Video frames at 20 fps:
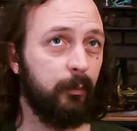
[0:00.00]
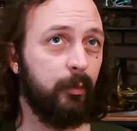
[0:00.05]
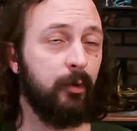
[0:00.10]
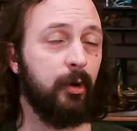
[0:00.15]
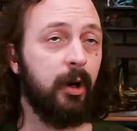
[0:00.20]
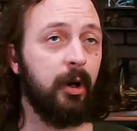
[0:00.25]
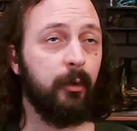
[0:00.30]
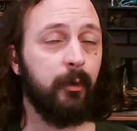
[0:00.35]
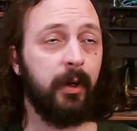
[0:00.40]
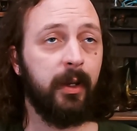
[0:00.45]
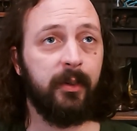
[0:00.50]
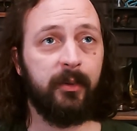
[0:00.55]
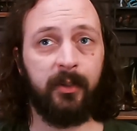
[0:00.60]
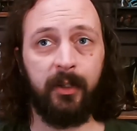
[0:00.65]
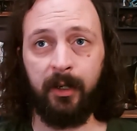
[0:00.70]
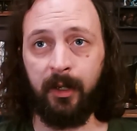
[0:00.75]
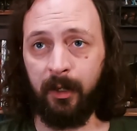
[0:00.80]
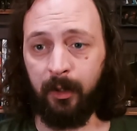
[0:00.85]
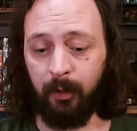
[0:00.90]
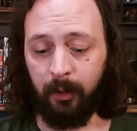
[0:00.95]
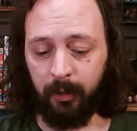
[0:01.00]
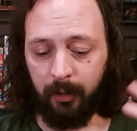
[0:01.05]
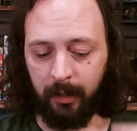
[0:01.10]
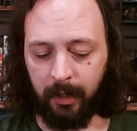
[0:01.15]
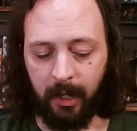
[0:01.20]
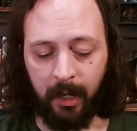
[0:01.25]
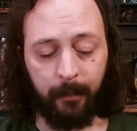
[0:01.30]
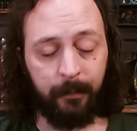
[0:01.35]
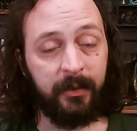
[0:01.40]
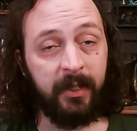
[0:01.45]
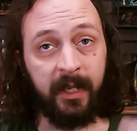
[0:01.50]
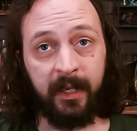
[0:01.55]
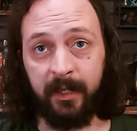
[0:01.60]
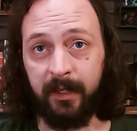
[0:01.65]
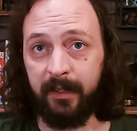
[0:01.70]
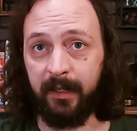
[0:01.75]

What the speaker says: progress, and I'll update it